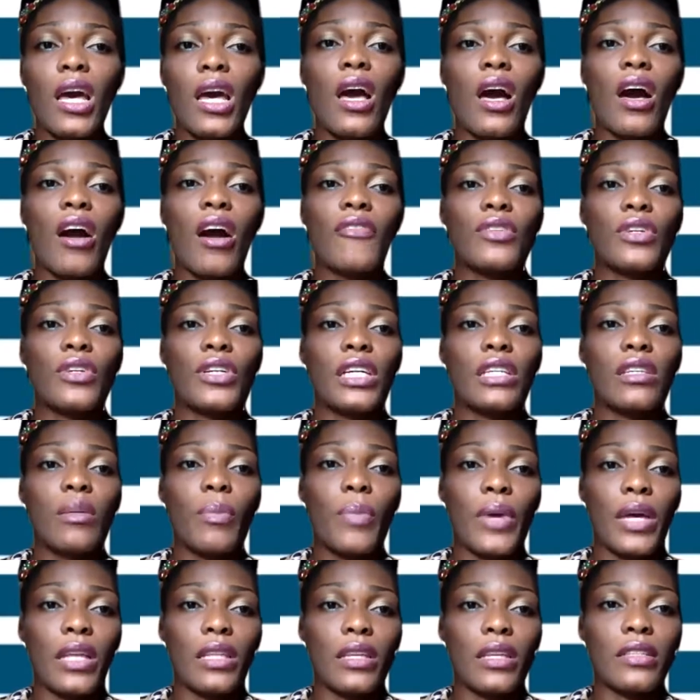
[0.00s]
after
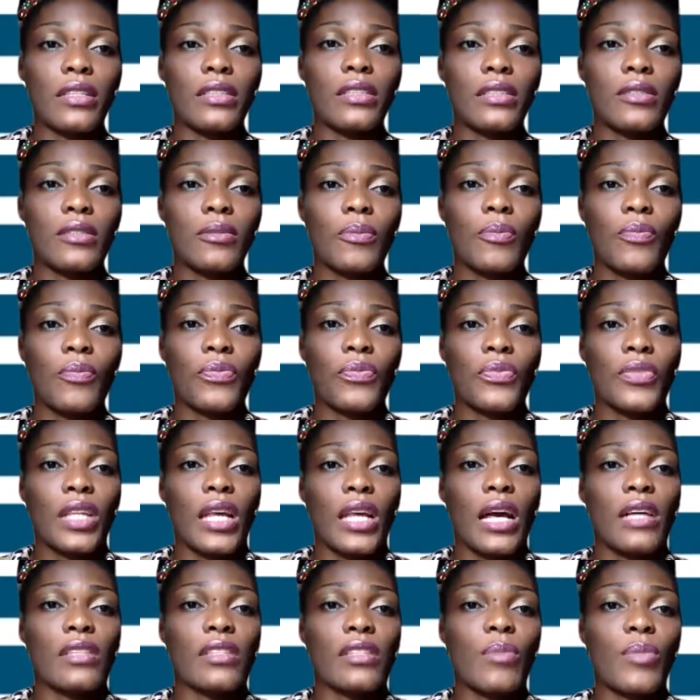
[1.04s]
independence.
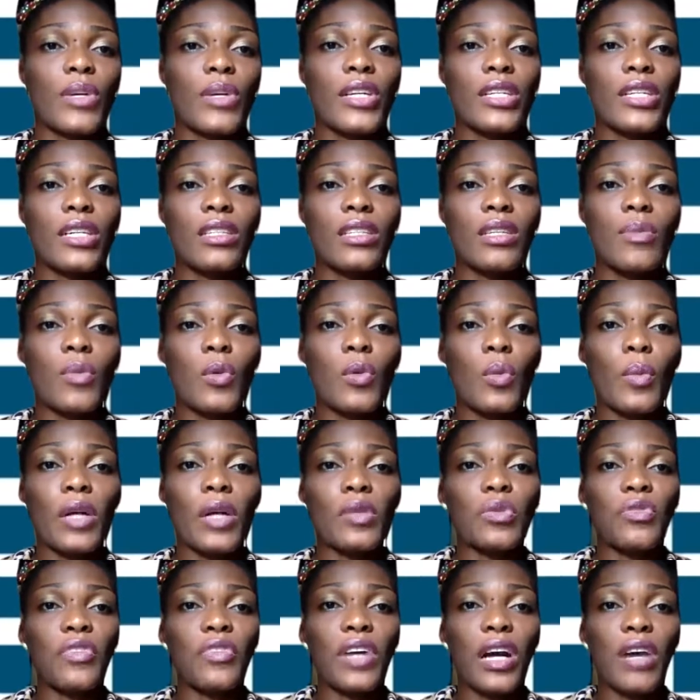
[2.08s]
As the American diplomat
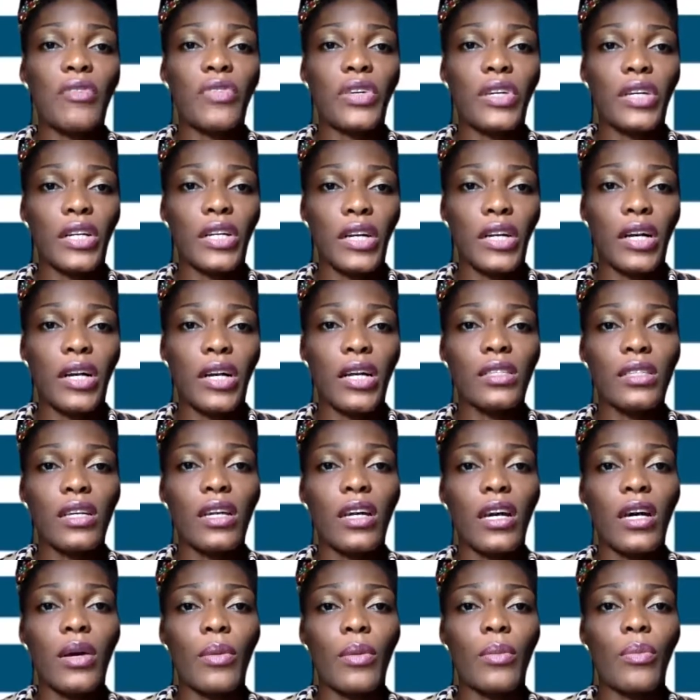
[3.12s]
with Africa, as
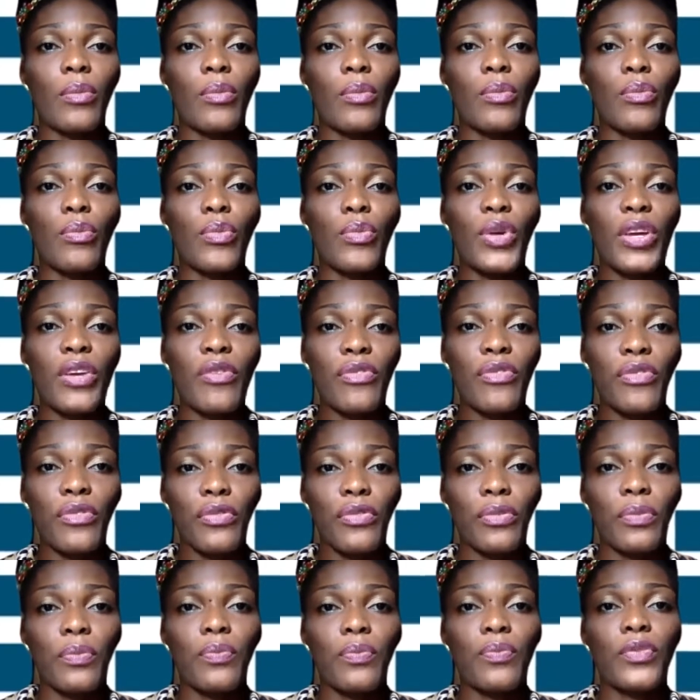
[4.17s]
her brief,
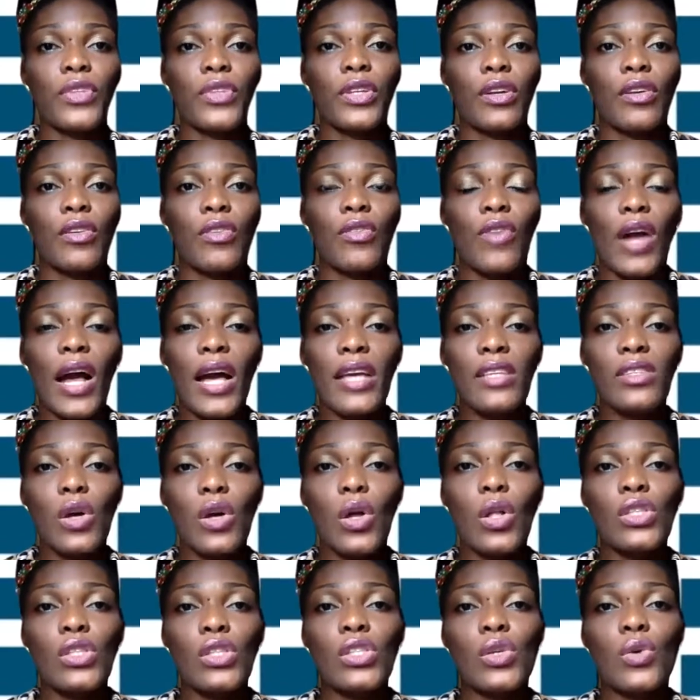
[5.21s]
Rice
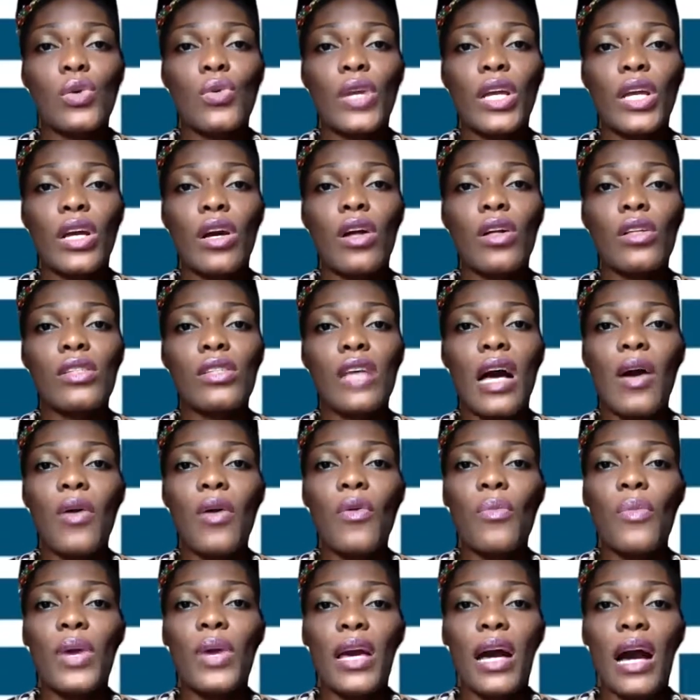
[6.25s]
also recalls how
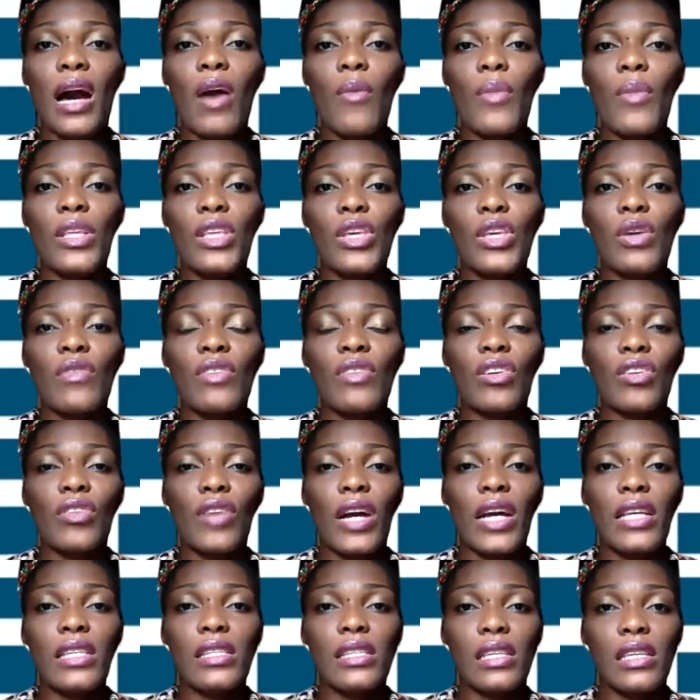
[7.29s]
many of the
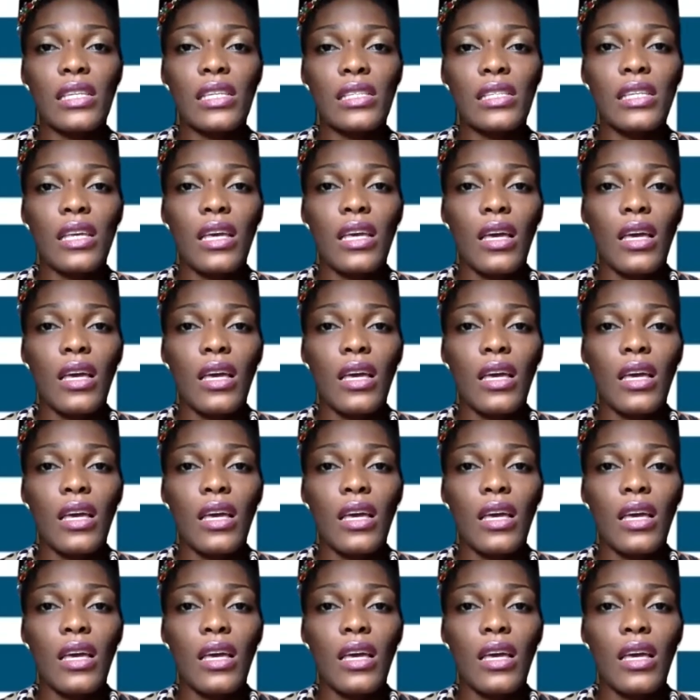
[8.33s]
crises